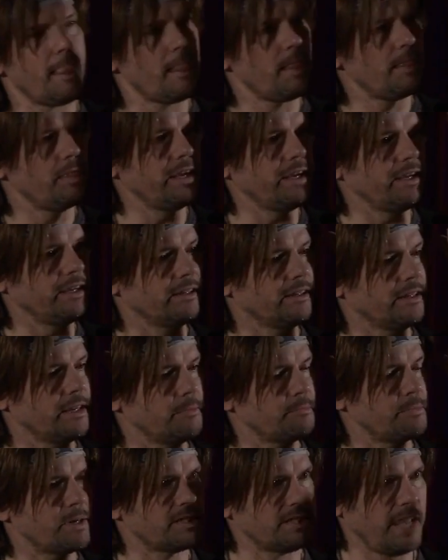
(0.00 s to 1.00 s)
the
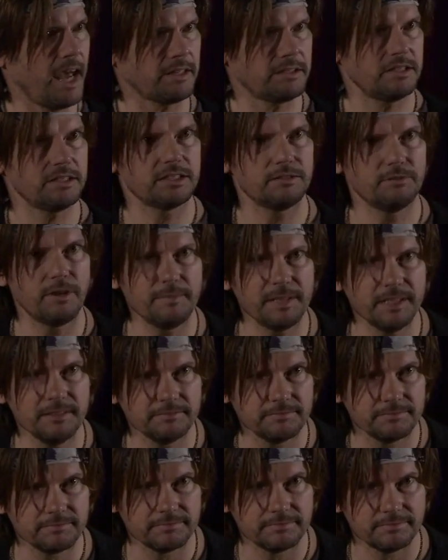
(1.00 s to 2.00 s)
protectors of women,
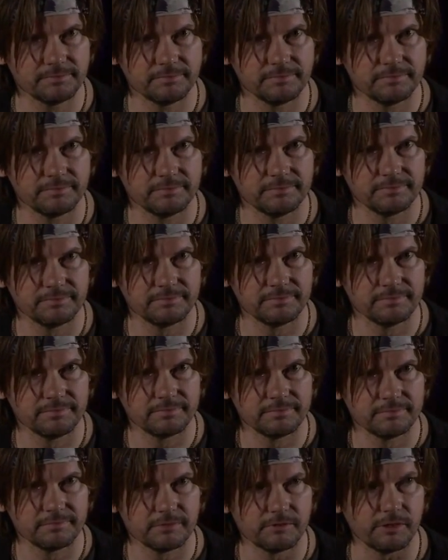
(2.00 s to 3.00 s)

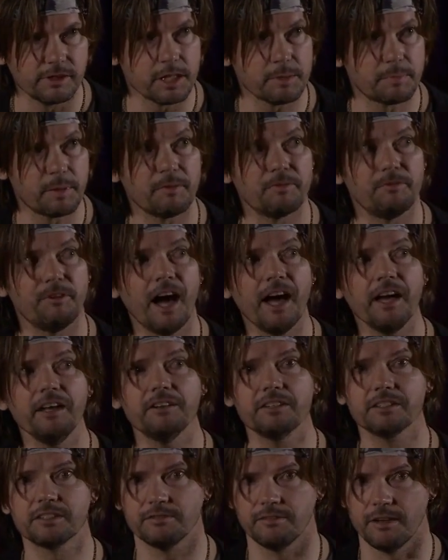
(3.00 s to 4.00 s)
we're the
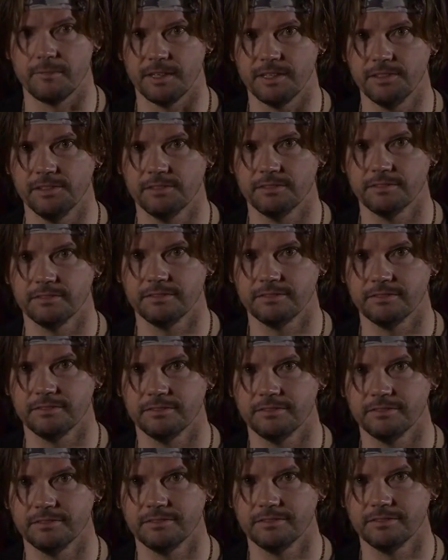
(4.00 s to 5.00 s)
providers of women,
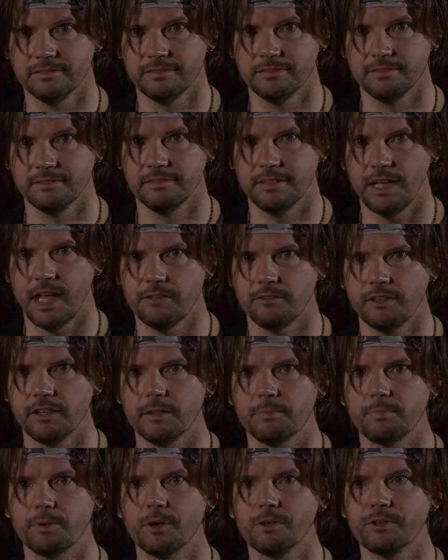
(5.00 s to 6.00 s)
and we're the
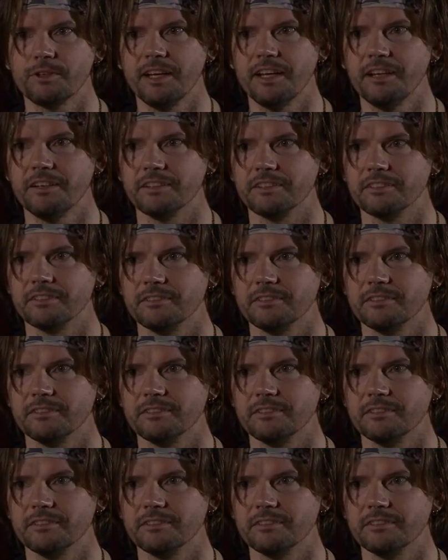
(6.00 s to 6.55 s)
procreators.